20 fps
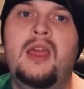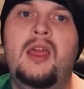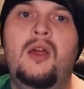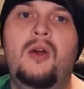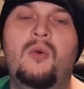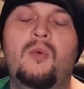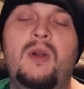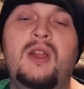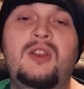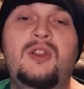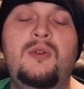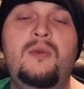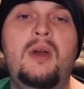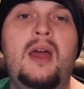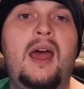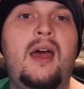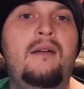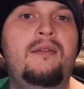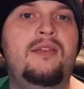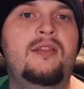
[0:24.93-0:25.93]
we do
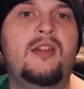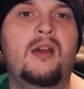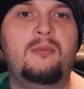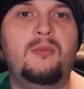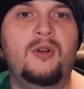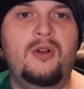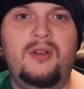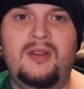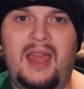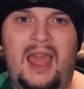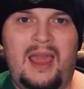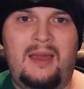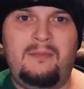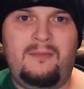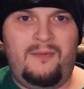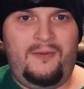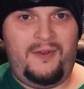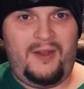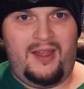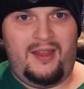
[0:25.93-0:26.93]
have Summer
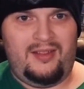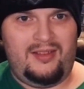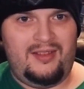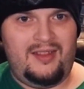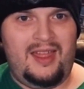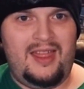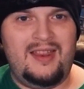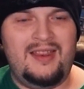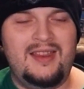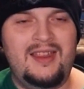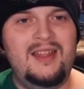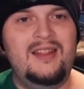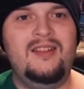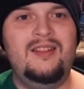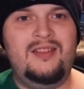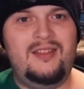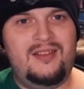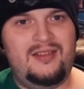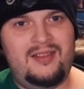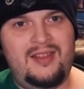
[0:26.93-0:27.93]
Game Fest. And
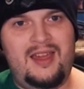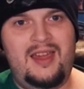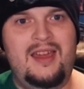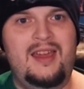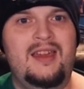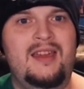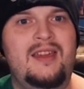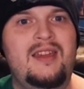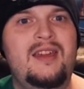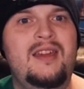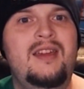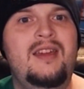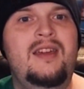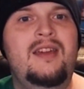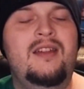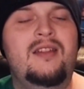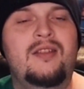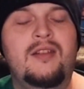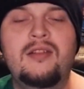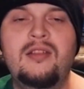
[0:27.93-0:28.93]
needless to say,
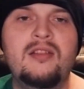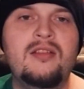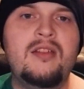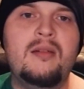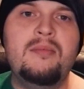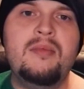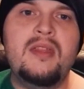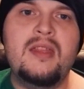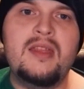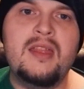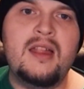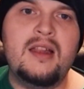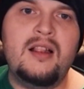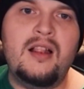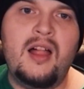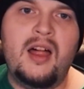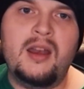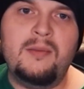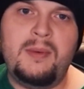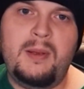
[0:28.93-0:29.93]
this is something that a
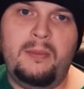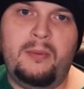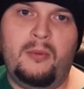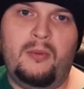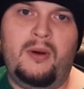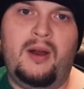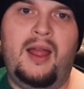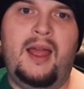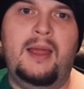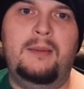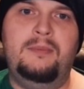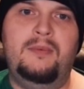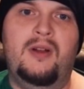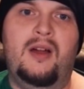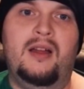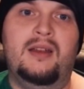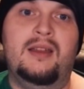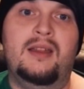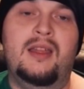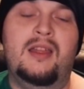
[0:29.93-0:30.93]
lot of people were hyped
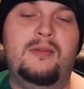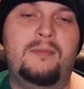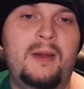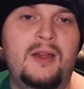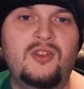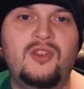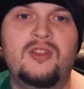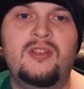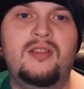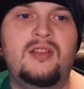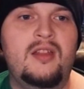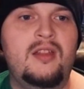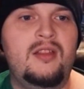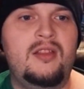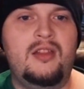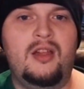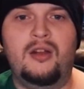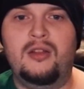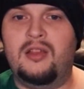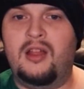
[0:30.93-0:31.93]
on, especially since
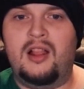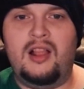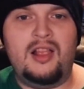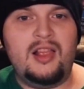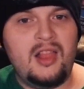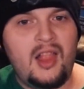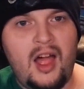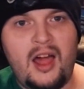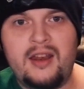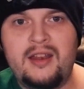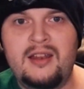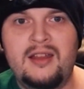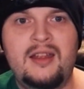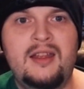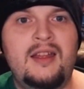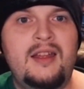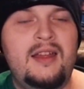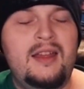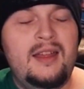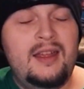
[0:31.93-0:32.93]
there's a lot,
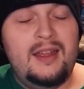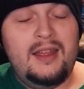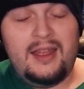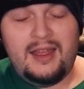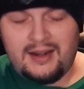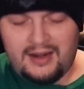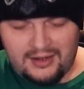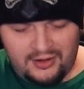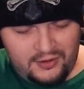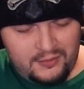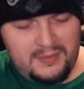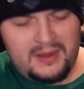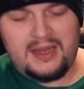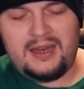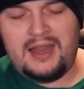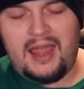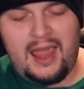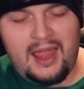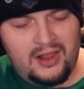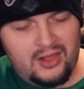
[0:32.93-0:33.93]
and I do
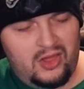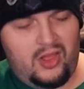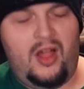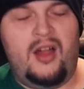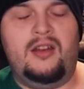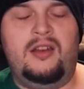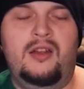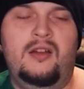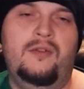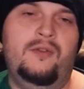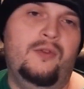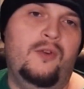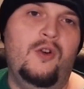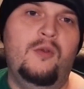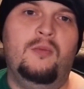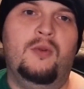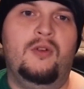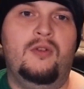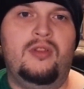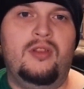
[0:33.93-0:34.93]
mean a lot, of
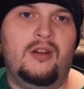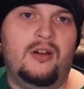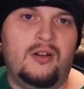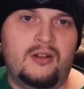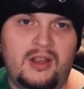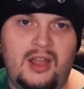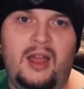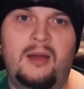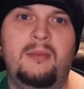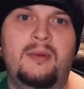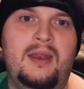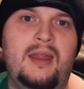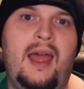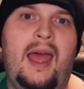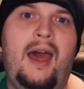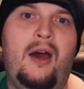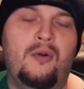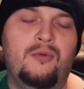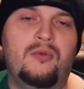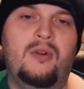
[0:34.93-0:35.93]
rumors that are coming
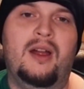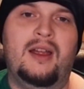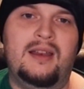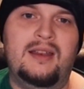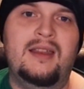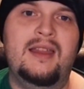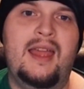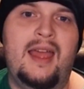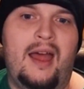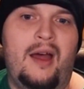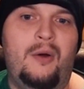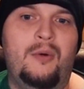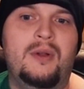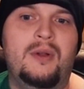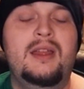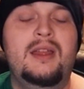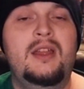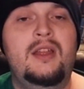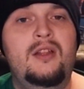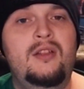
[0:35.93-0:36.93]
out right now.
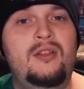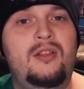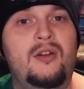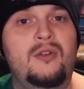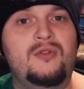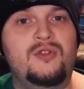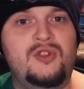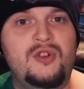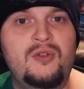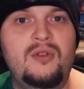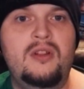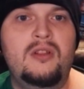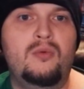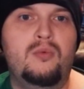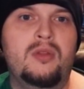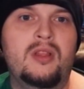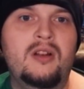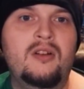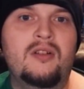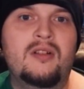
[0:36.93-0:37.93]
So June is
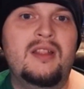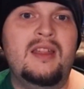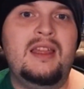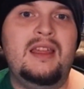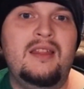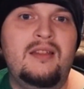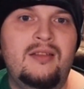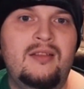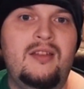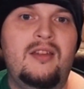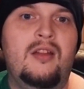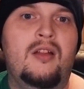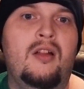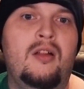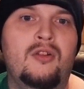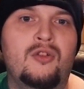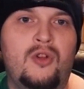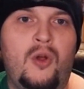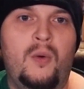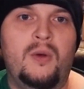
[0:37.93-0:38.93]
literally
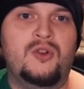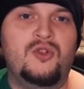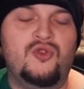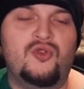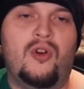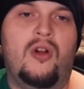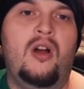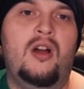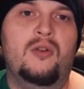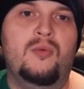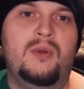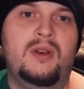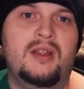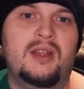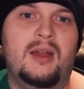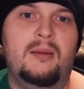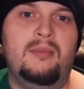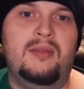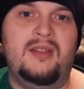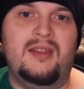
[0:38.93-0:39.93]
still going strong when it
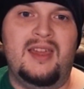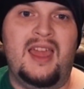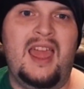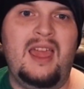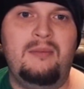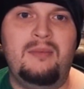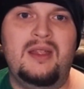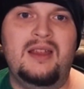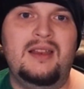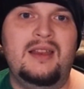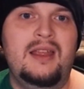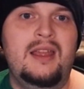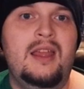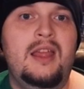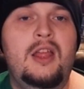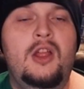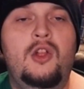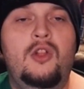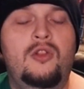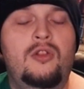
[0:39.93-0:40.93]
comes to gaming,
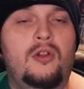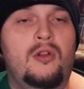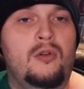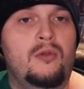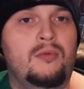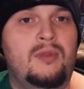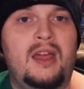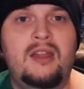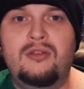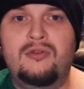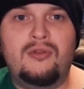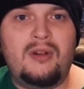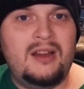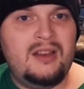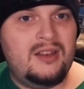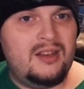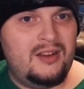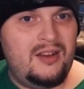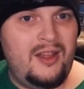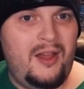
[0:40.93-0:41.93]
so that's great
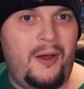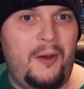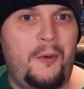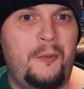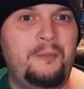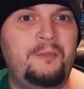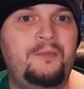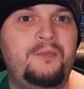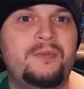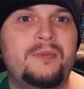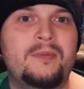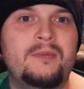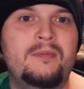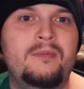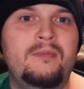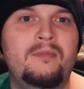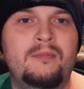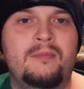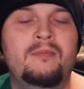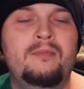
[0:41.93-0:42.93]
to know.
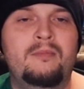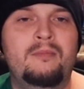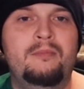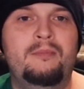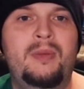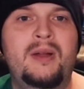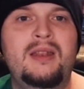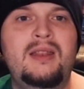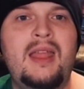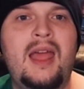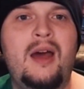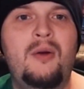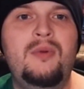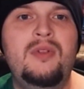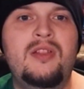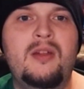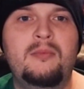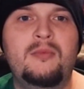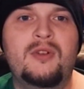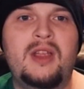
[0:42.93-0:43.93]
But now with
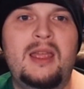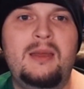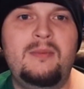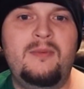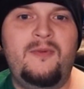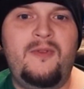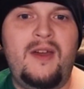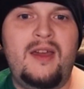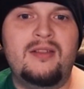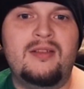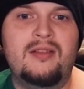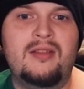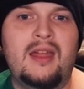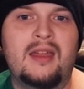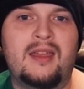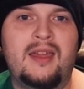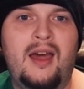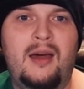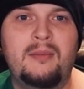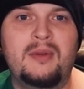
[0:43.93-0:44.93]
Summer Game Fest
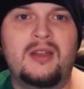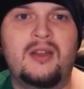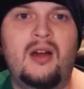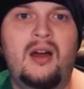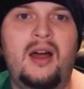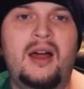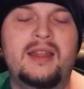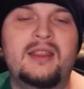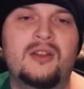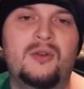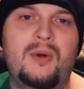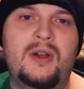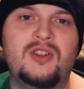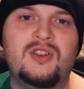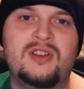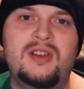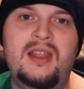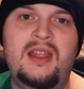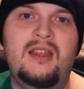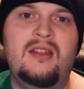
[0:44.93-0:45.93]
that come and gone, the
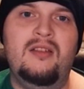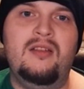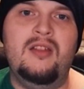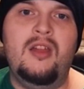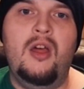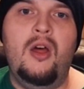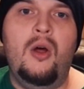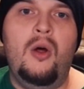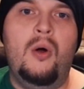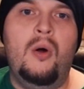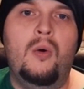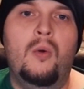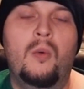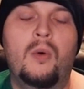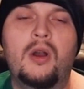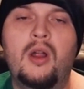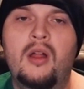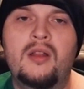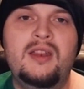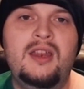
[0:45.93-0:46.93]
question is,
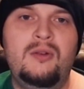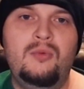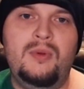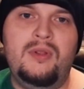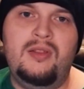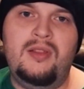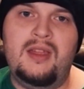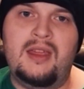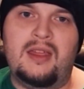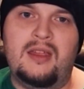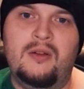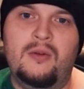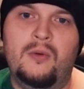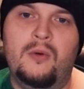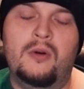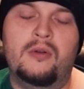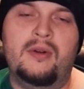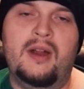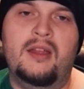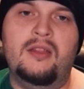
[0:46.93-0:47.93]
what all did we see?
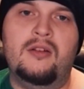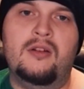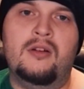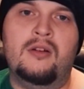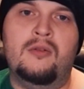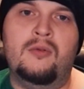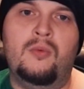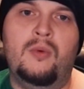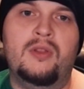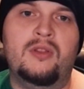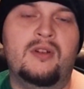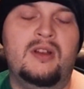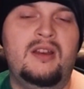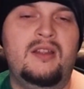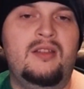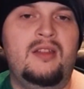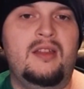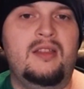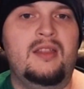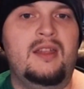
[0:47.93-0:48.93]
Or rather, was there
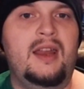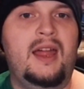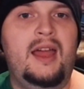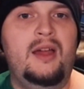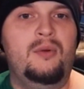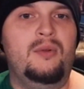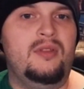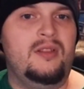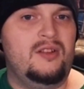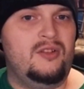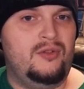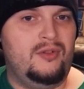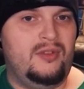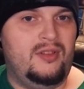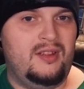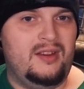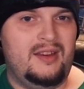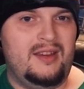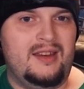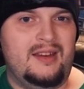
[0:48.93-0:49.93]
anything that I was
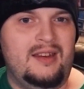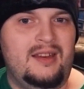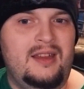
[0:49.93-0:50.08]
interested in?